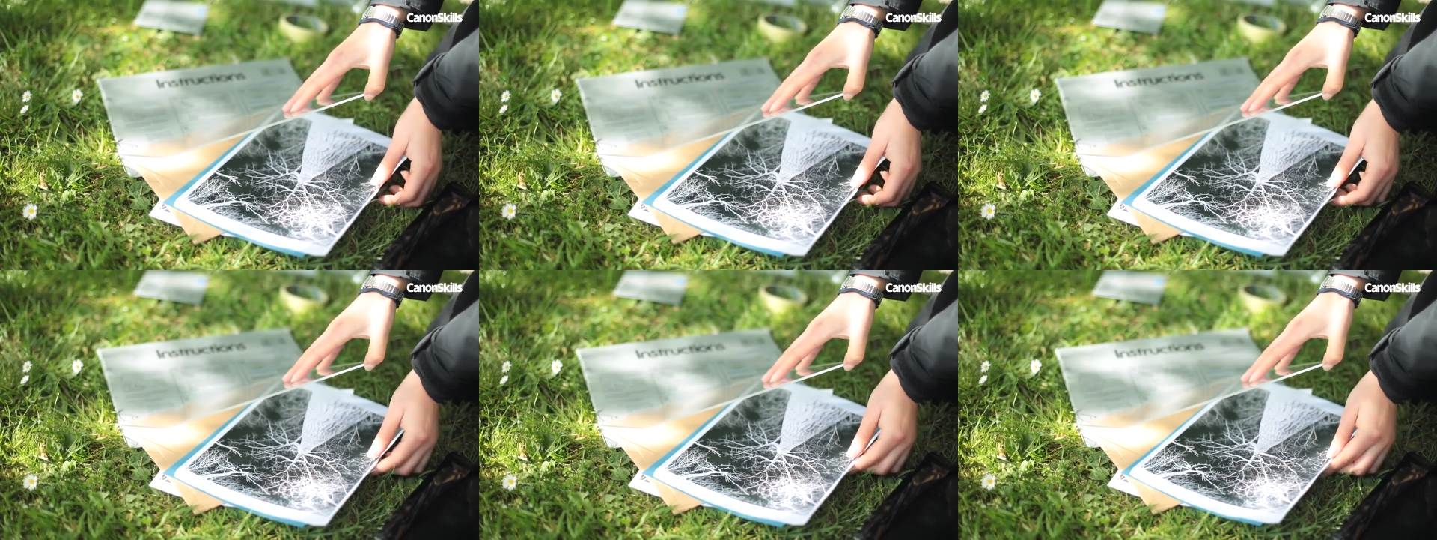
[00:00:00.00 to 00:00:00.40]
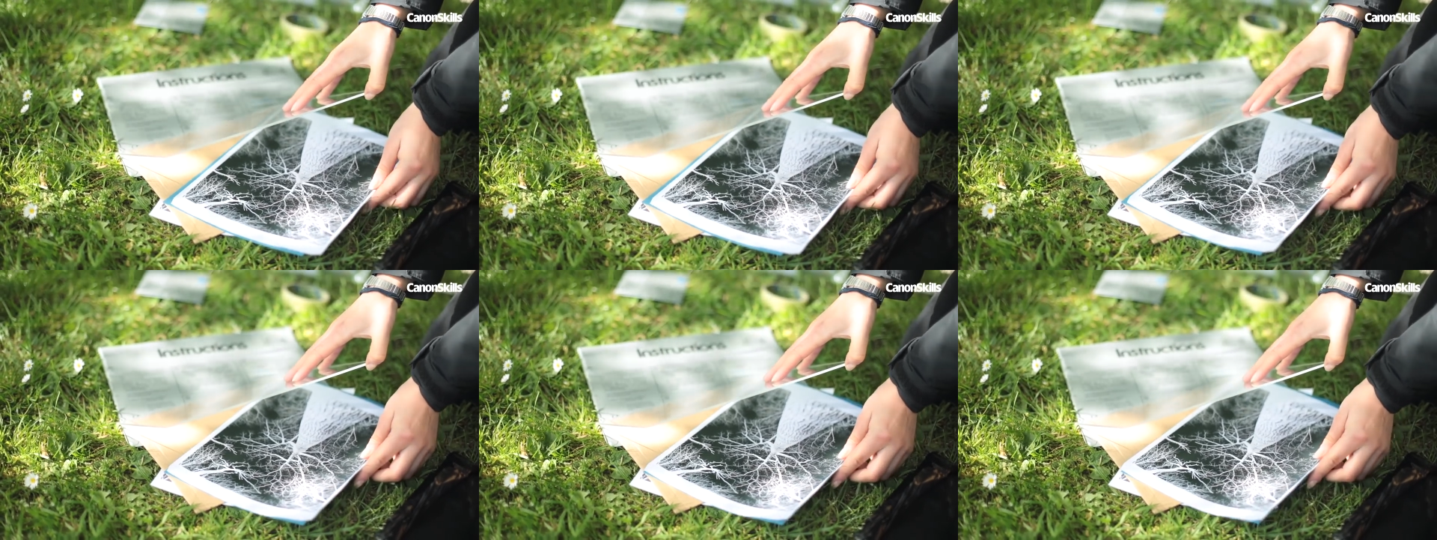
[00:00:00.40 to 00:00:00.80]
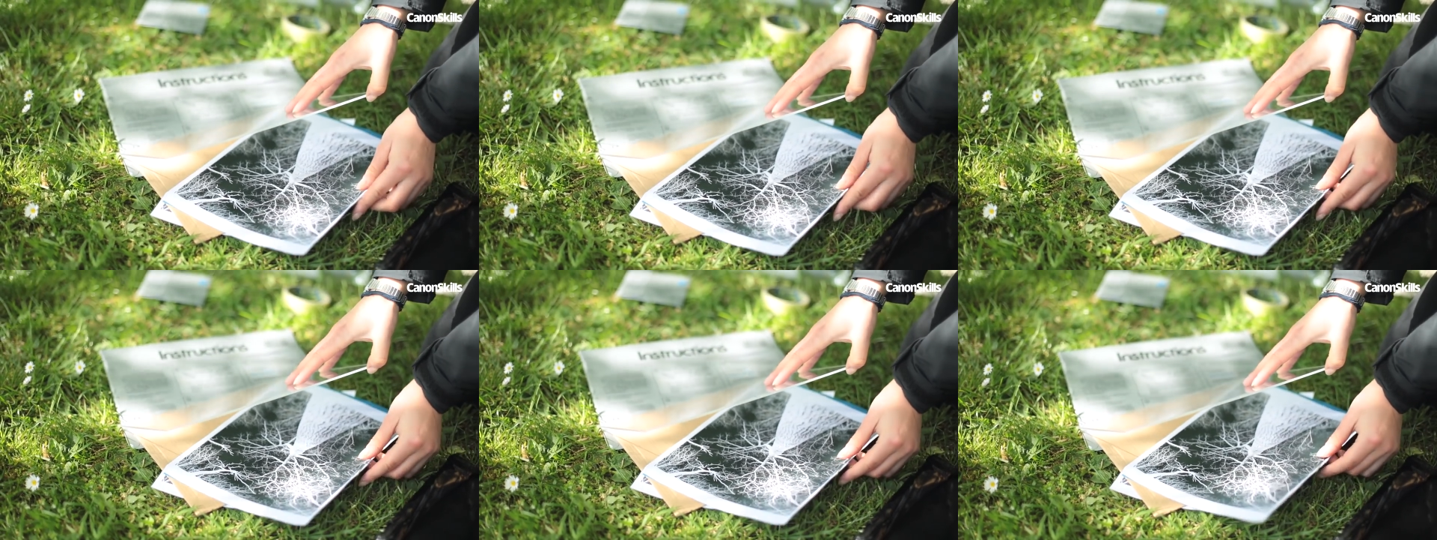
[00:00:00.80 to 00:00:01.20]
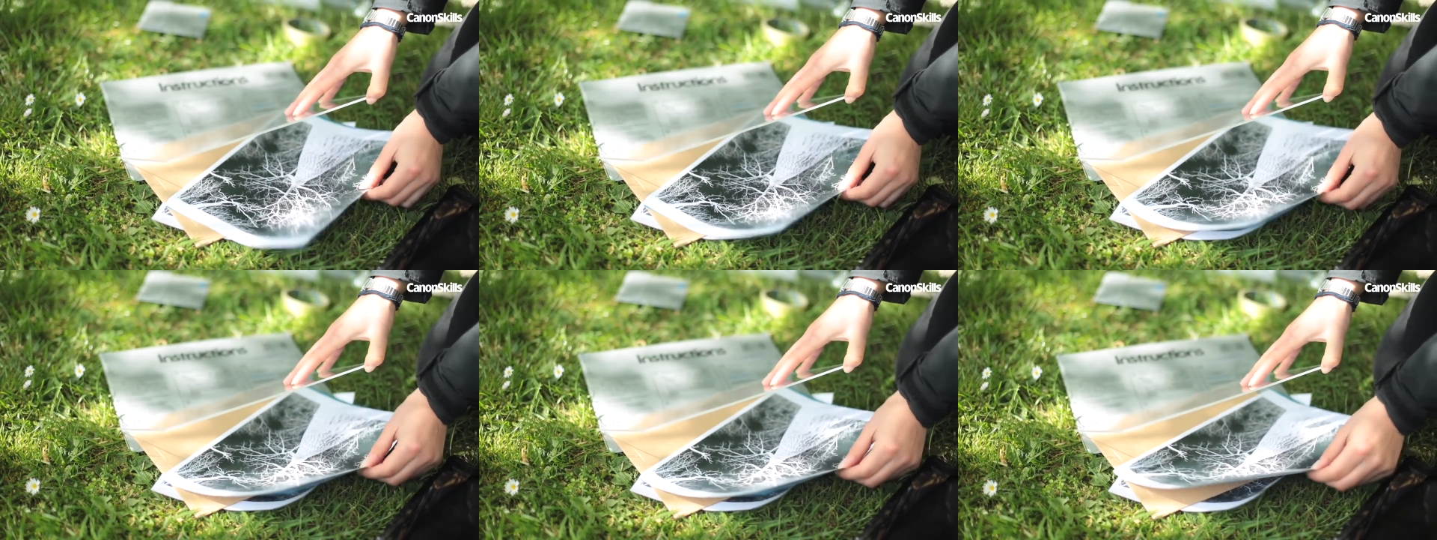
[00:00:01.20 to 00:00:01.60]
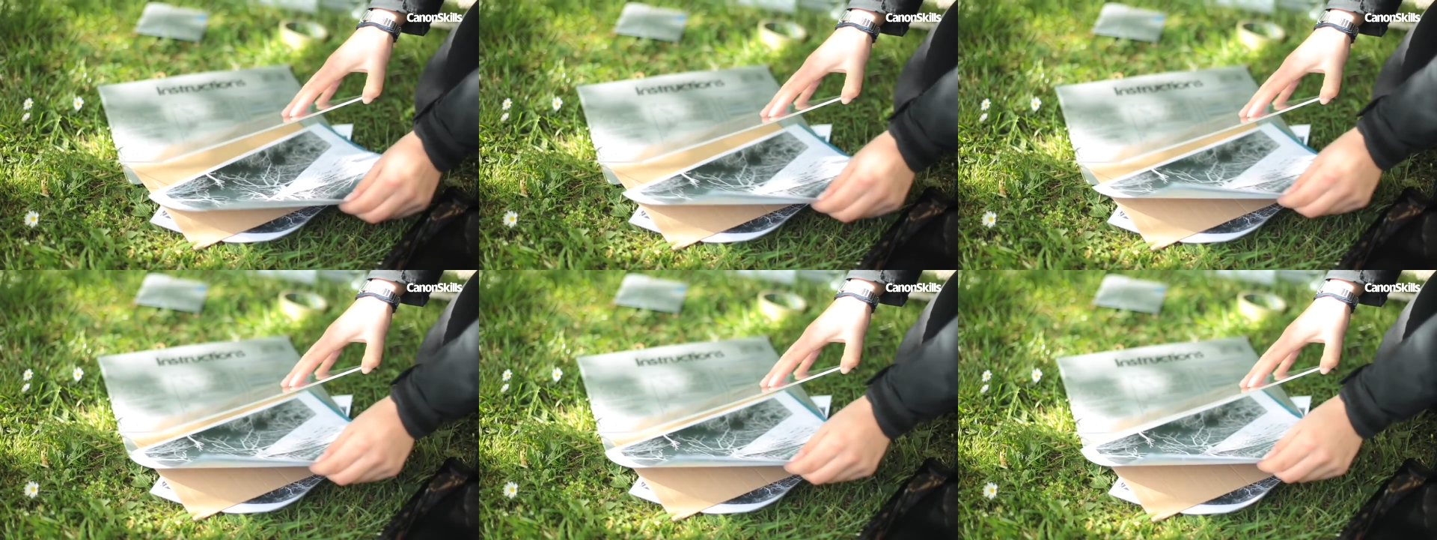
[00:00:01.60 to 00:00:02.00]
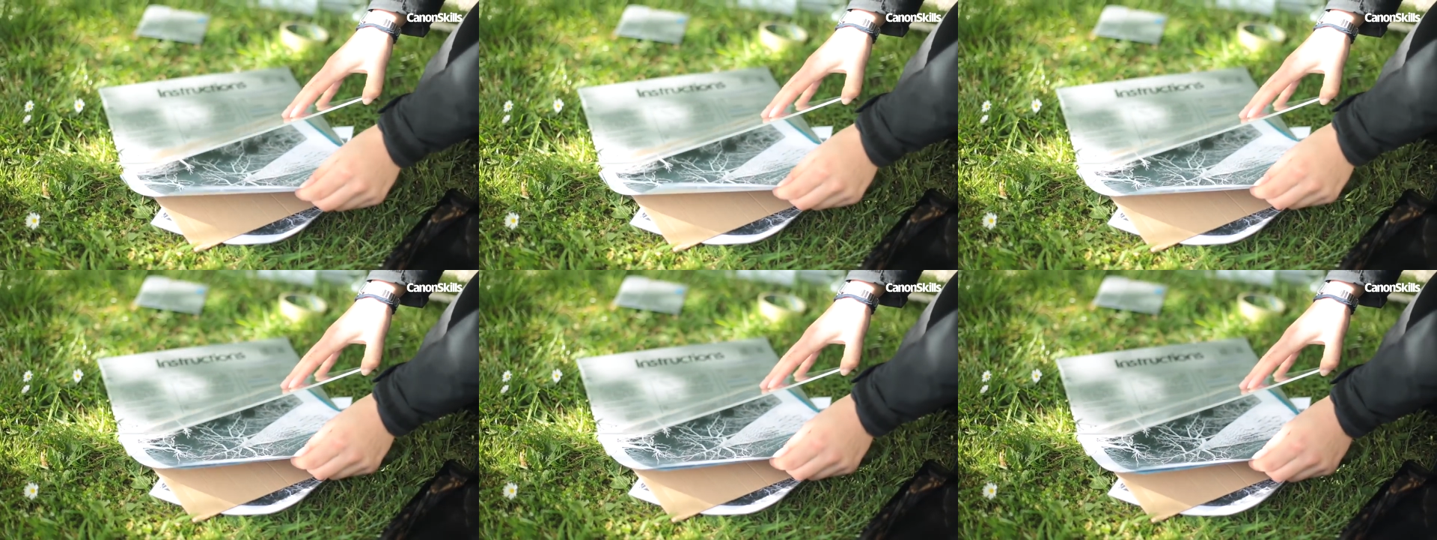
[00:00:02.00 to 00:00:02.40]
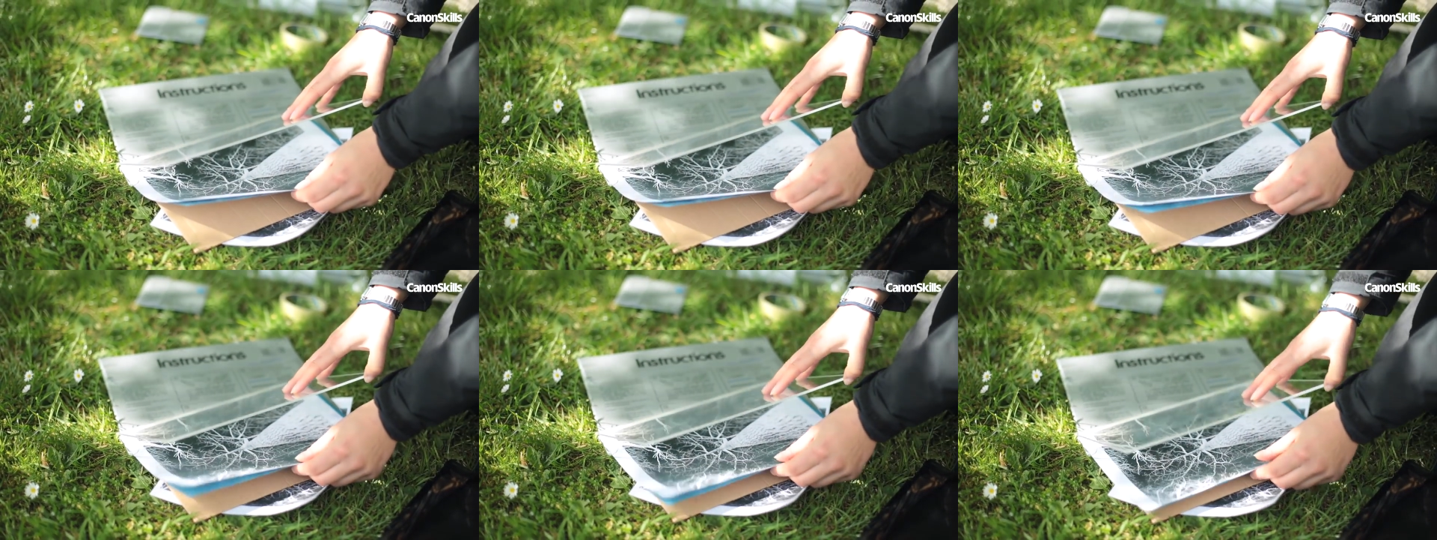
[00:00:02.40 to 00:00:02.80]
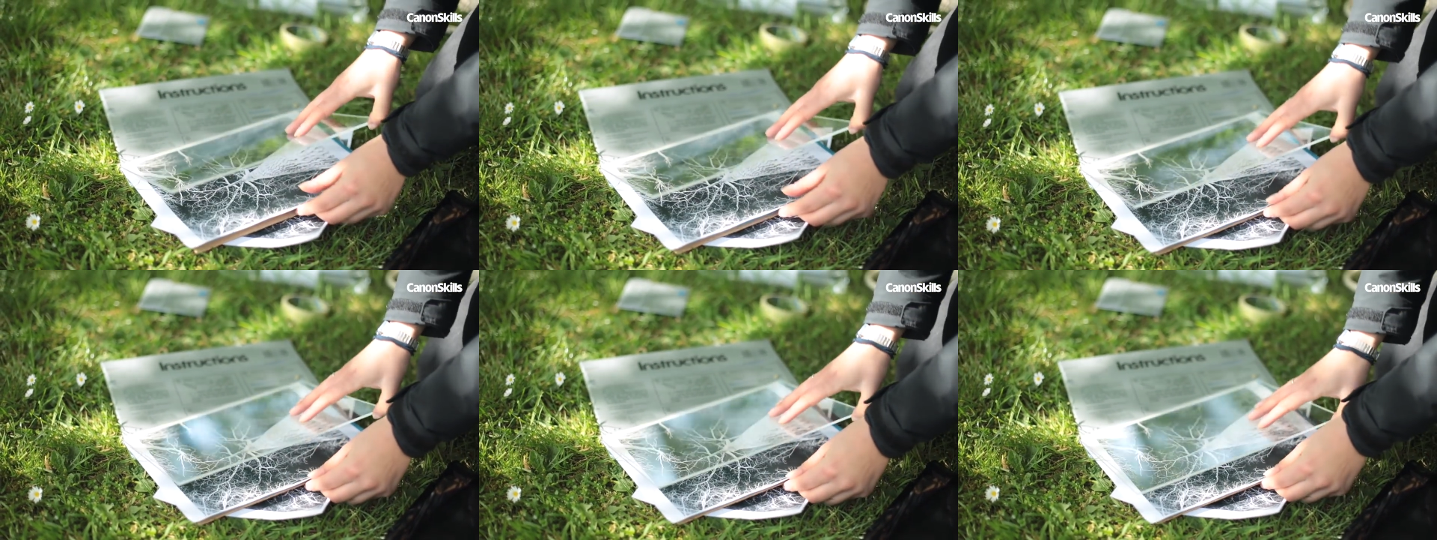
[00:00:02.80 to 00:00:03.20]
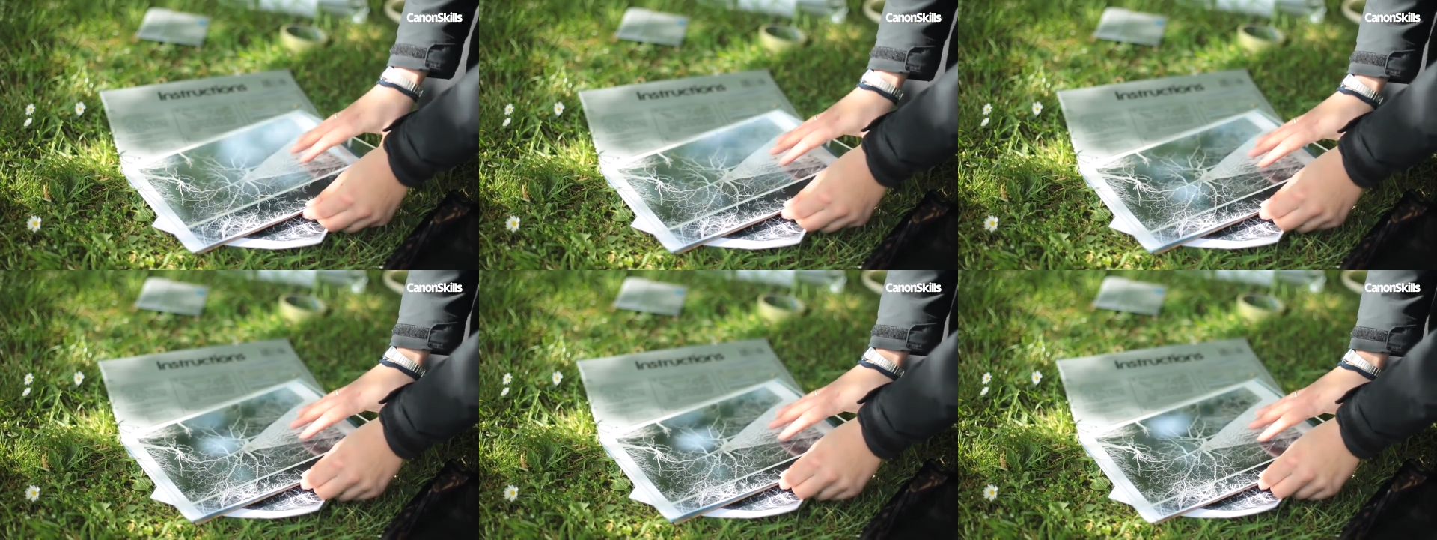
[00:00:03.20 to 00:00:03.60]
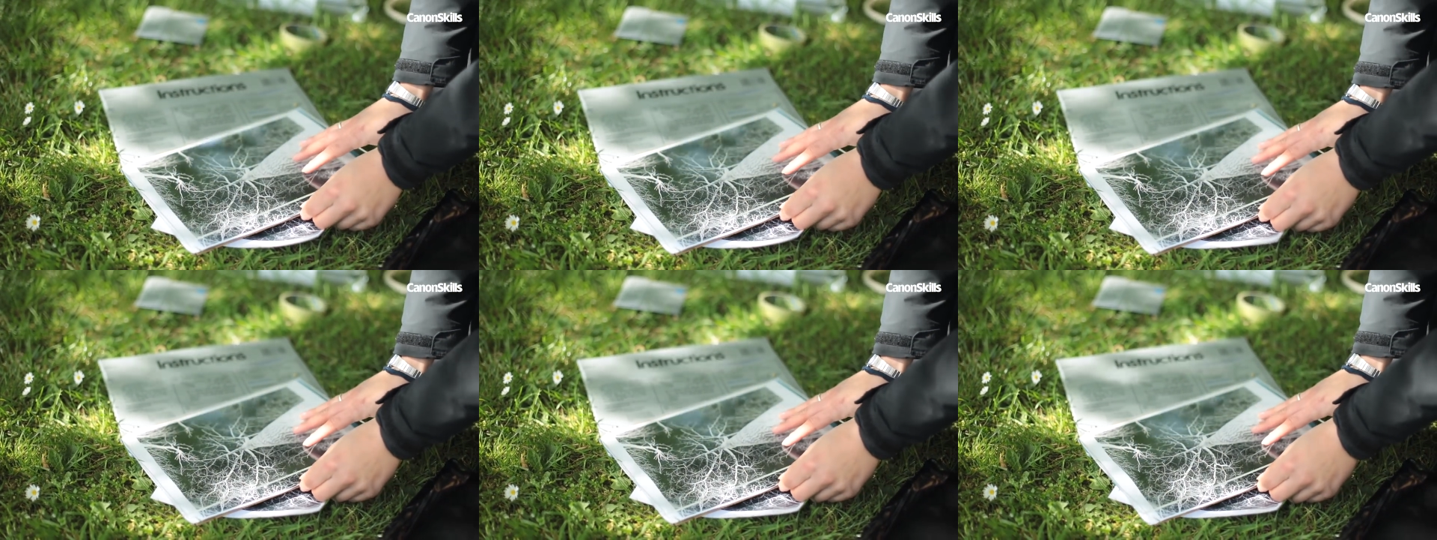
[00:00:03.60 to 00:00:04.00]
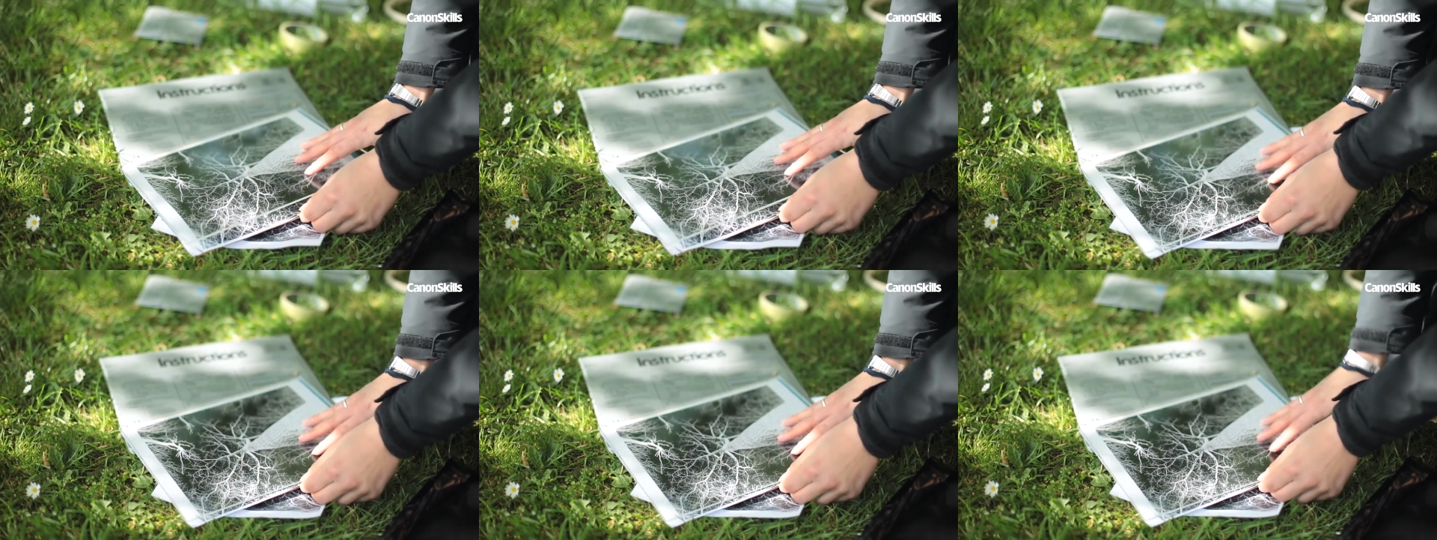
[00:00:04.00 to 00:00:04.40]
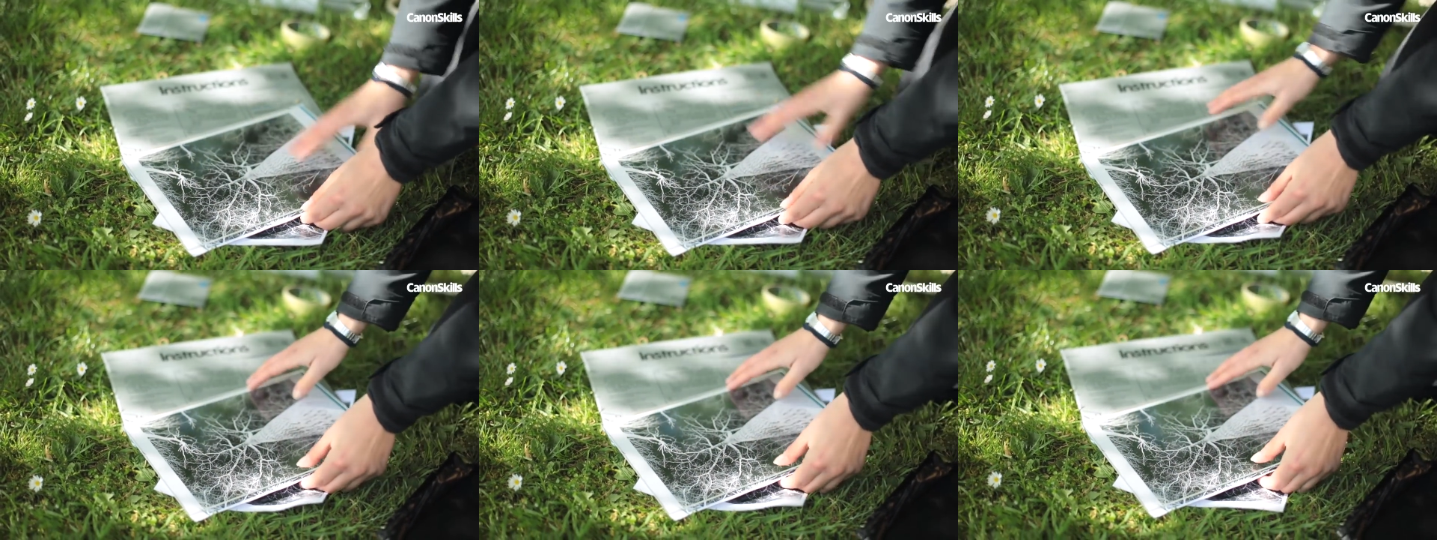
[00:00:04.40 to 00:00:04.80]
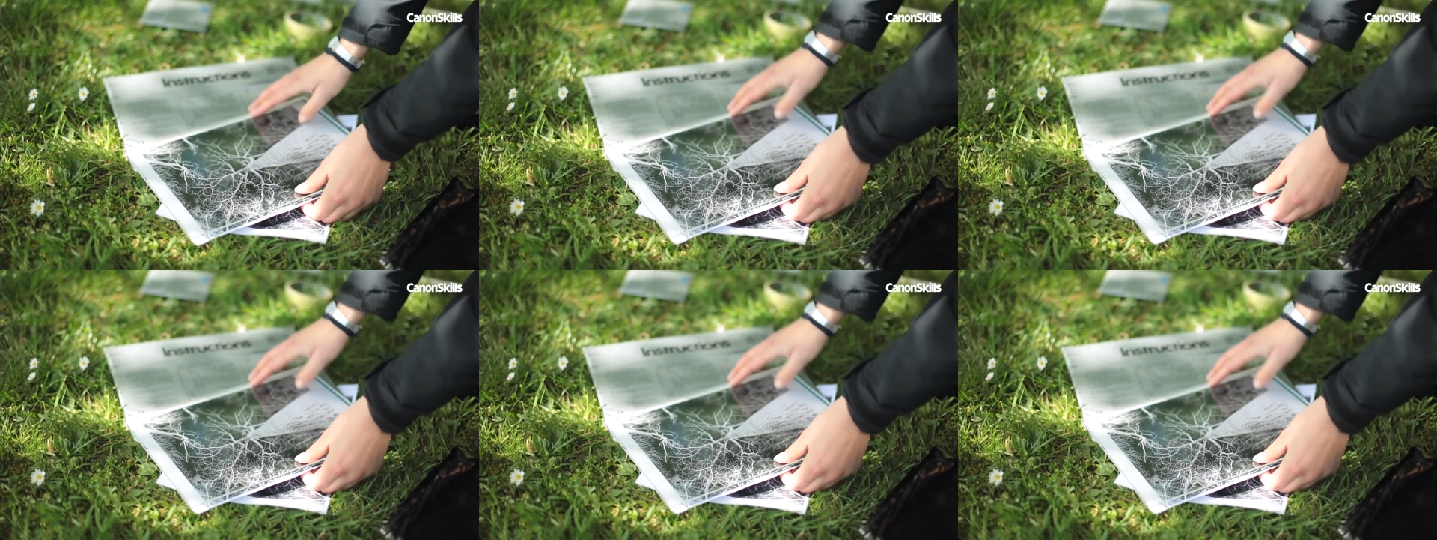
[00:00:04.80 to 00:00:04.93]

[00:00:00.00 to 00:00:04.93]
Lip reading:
(no speaker visible)